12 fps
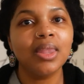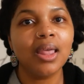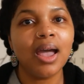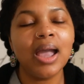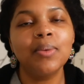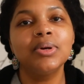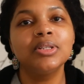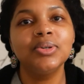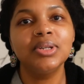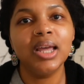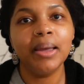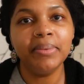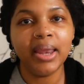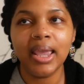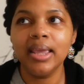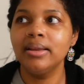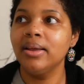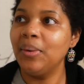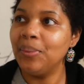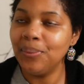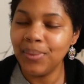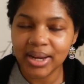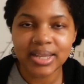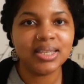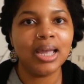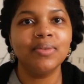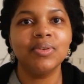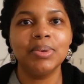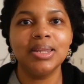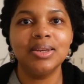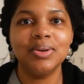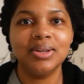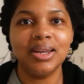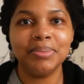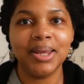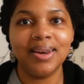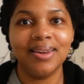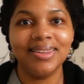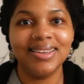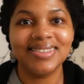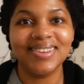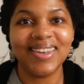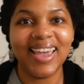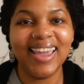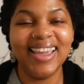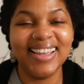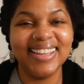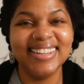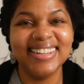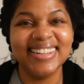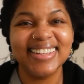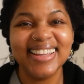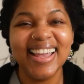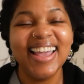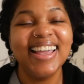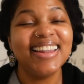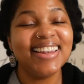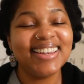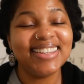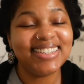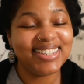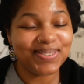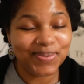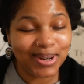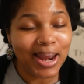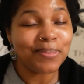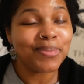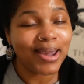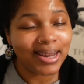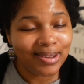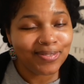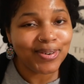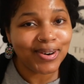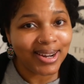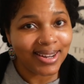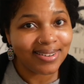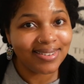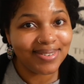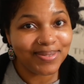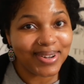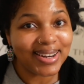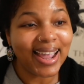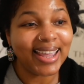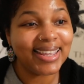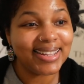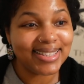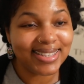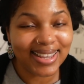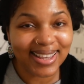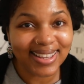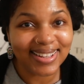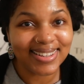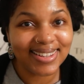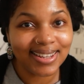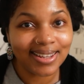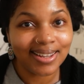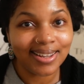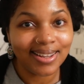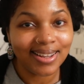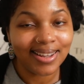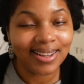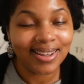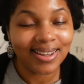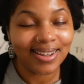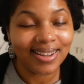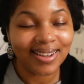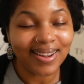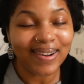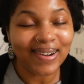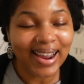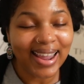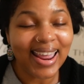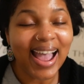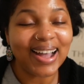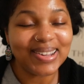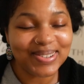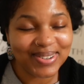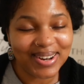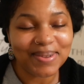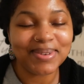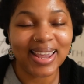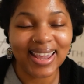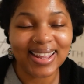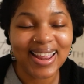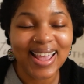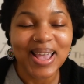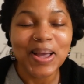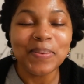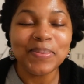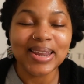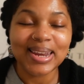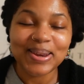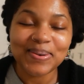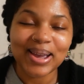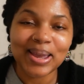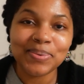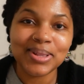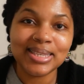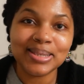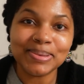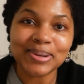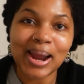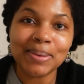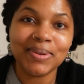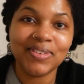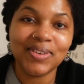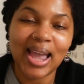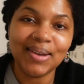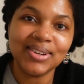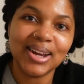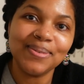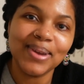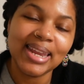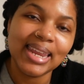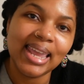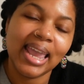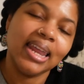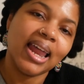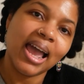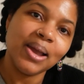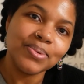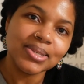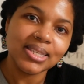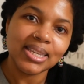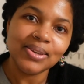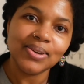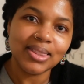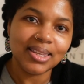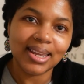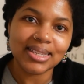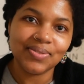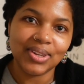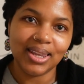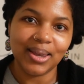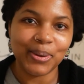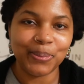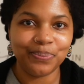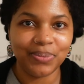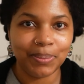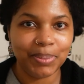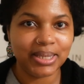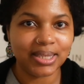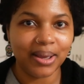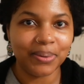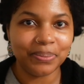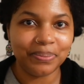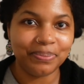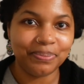I will do an update when it's time for me to do an update on this, okay? When I'm ready for it, when I can see it, all right, I'll do an update. But anyway, please subscribe if you haven't already, and I will see you in the next video. Peace out.